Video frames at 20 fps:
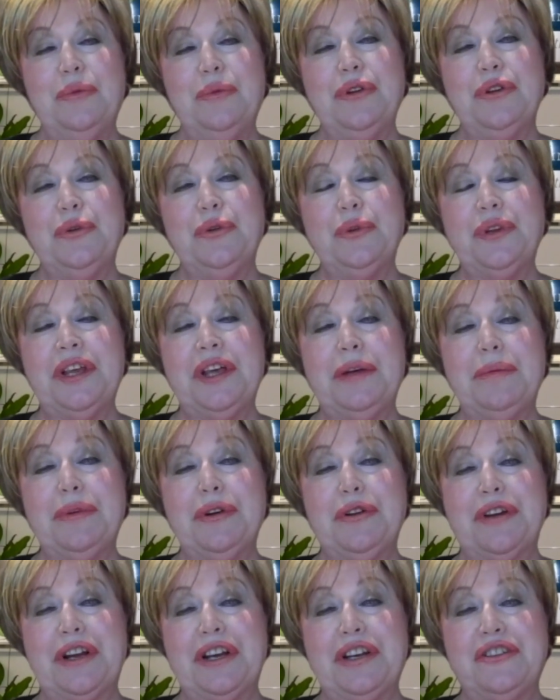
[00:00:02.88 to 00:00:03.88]
With all the
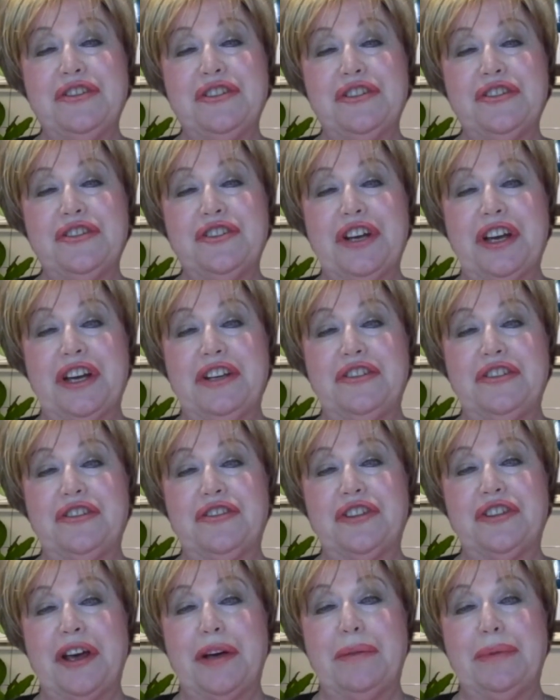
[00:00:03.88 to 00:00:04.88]
immigration
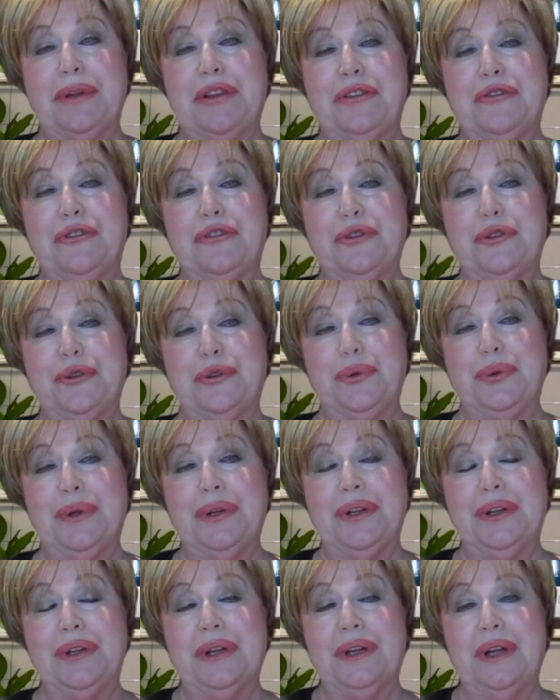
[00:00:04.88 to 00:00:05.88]
changes coming through,
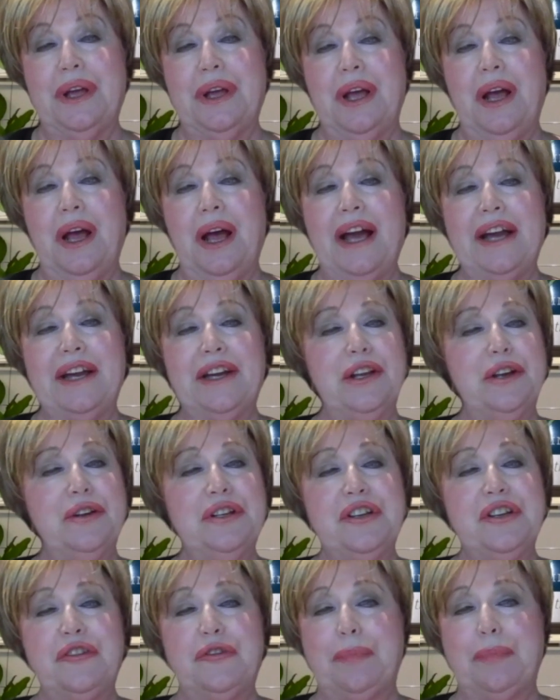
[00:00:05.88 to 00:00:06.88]
I can
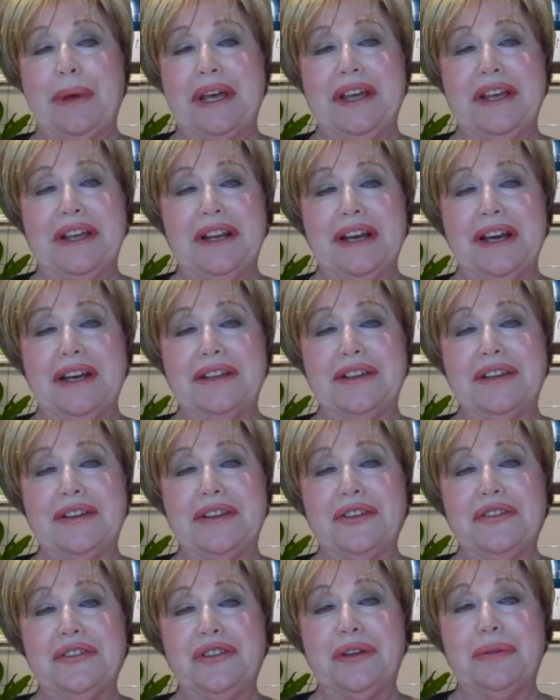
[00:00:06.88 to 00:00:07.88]
only speculate
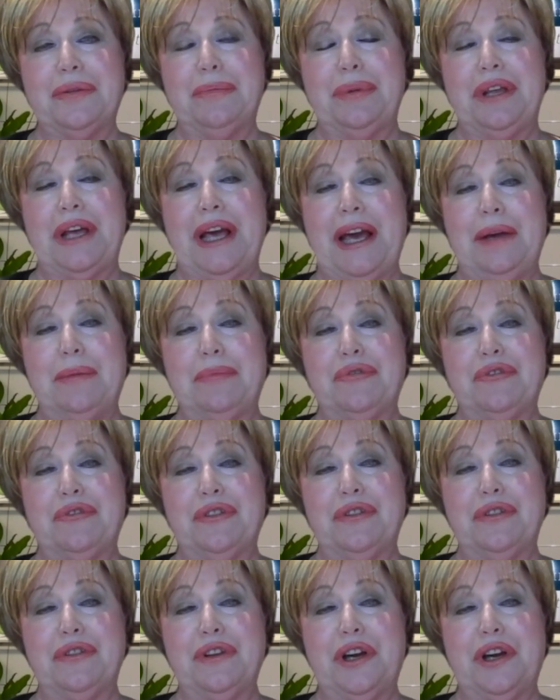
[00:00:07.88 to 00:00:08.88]
that this can be
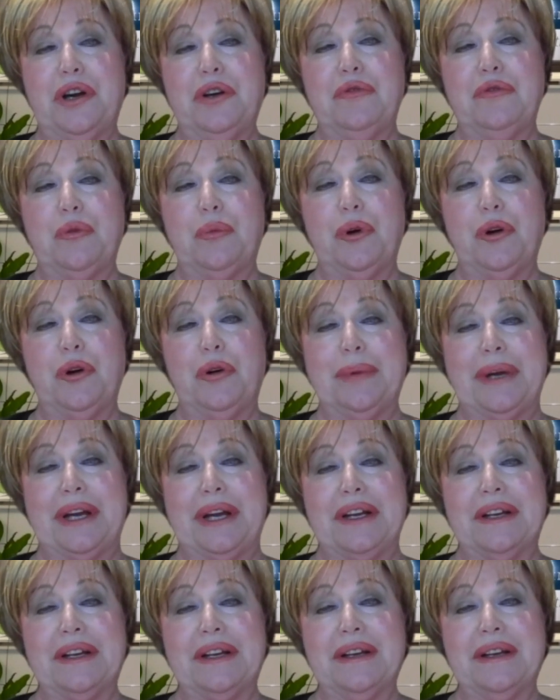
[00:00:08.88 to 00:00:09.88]
absolutely
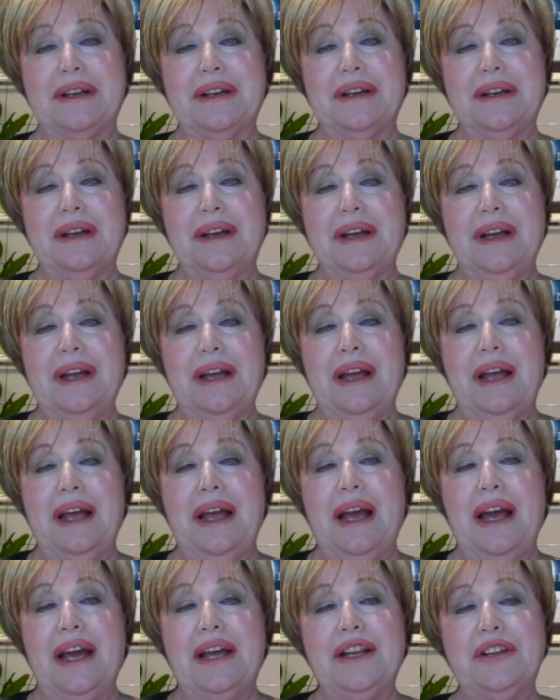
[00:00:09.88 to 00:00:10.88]
overwhelming.
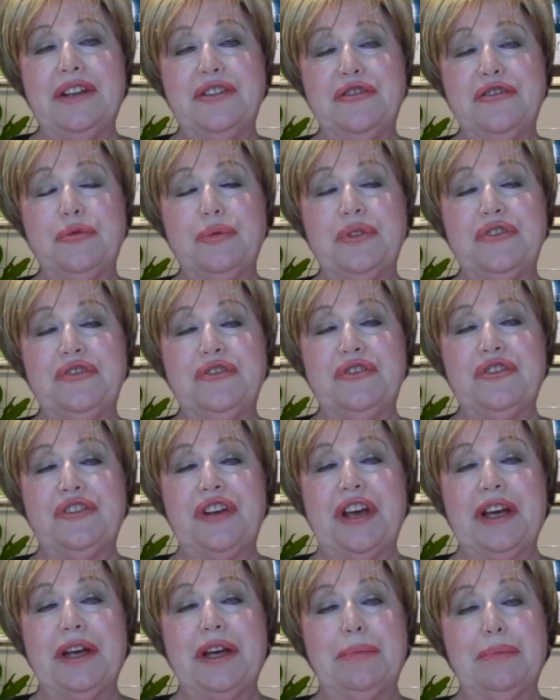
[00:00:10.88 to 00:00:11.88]
And I just wish to
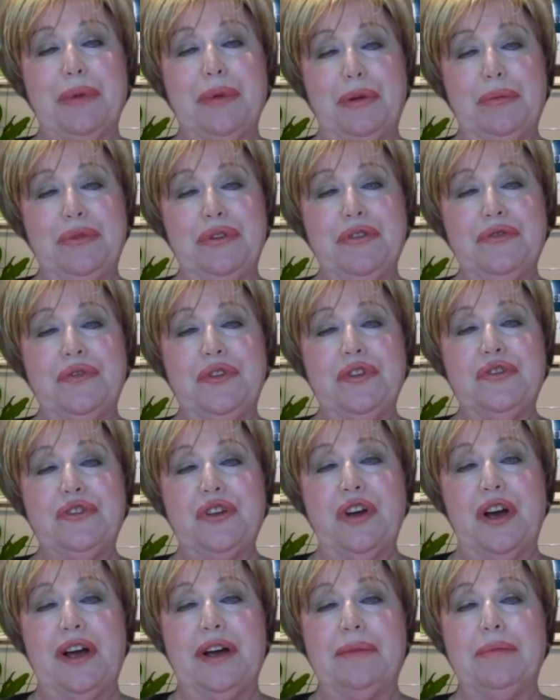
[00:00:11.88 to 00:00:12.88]
take a moment of your
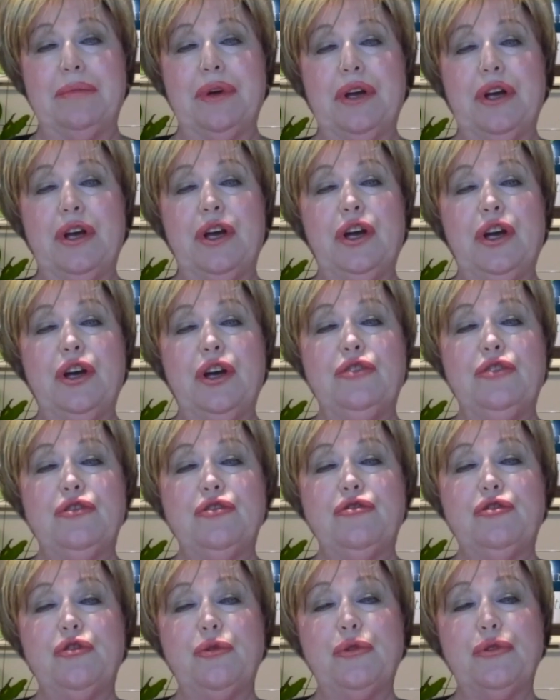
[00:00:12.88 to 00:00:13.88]
time
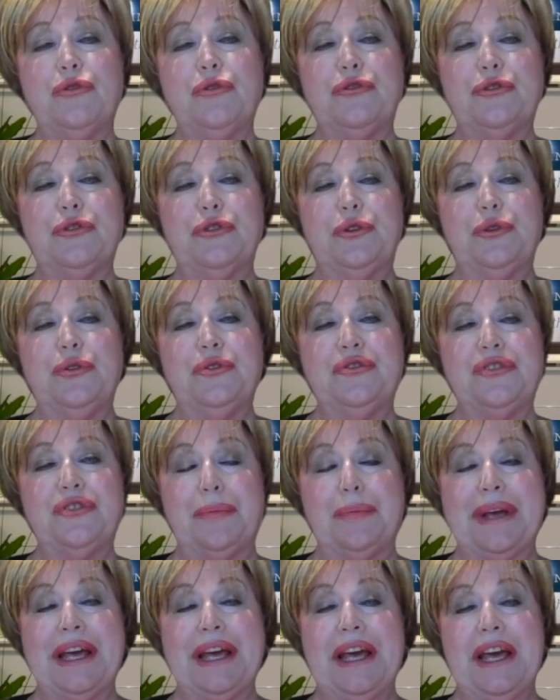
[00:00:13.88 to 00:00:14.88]
to talk through
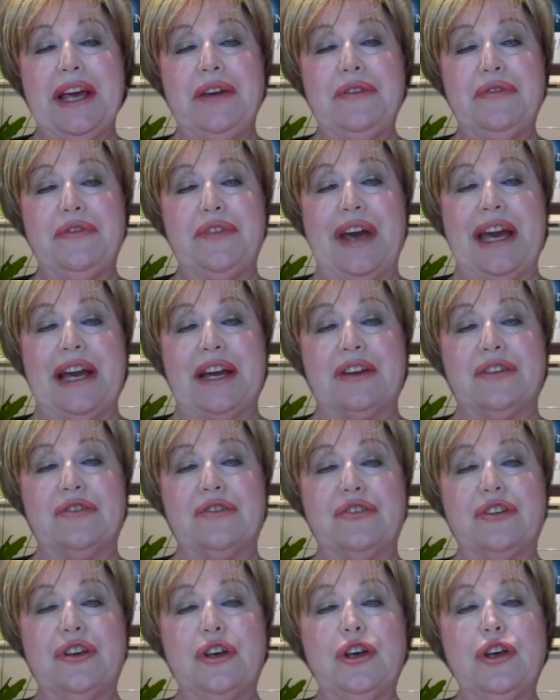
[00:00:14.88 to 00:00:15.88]
some key
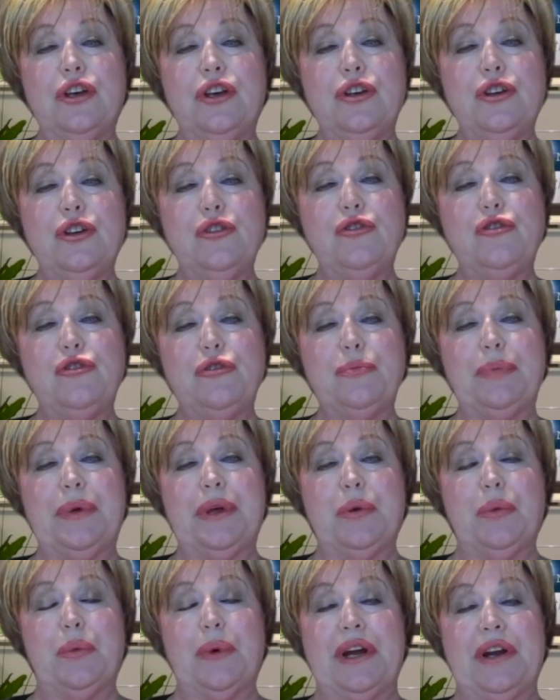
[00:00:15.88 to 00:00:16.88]
facts you should be
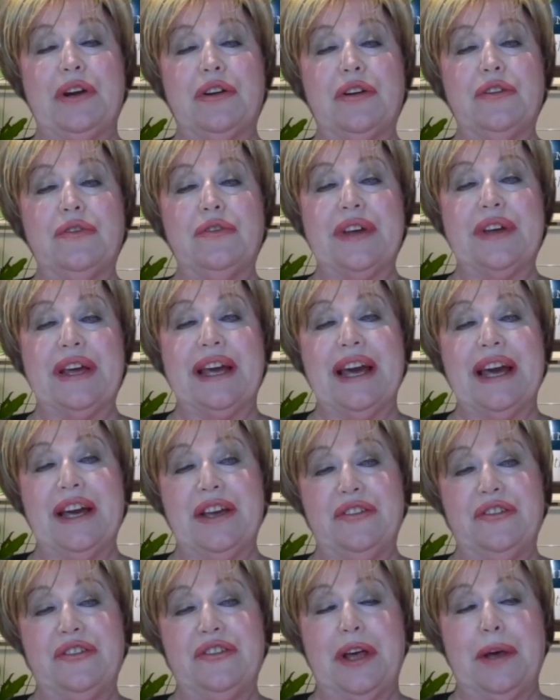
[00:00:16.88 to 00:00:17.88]
aware of in
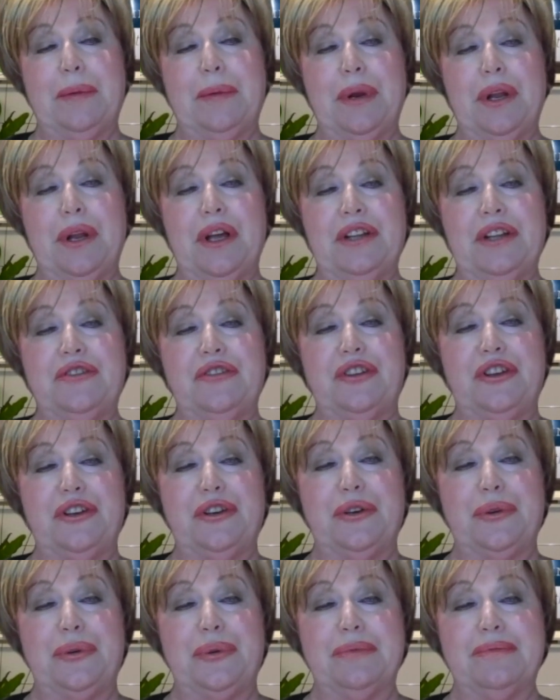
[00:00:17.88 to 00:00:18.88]
case they apply to
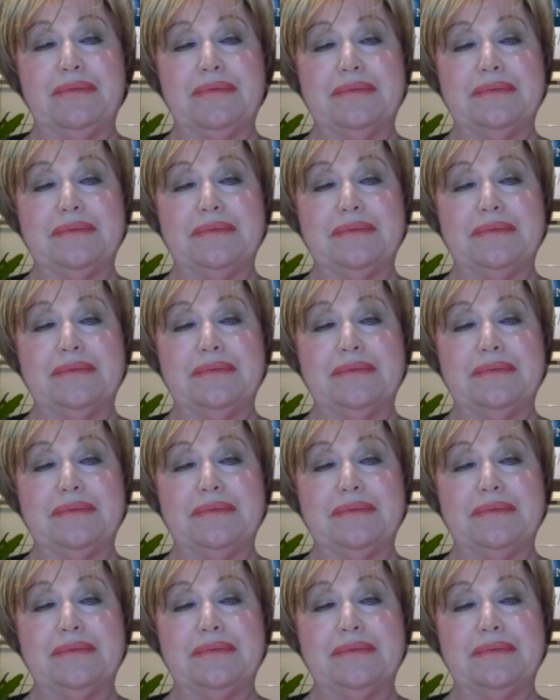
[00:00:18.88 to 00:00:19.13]
you.